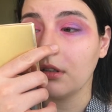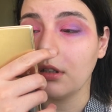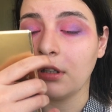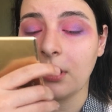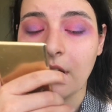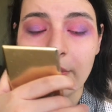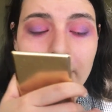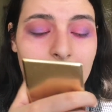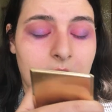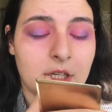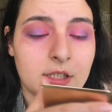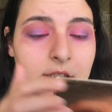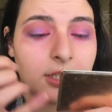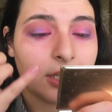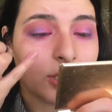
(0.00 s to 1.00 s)
Yeah,
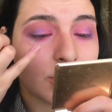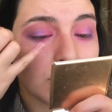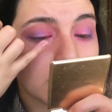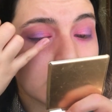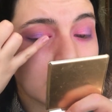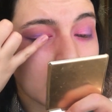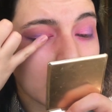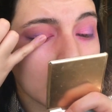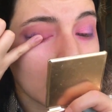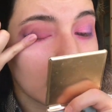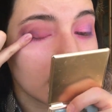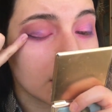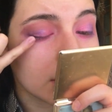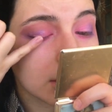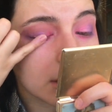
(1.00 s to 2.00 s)
because they just
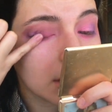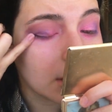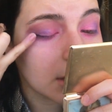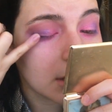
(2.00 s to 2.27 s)
can't...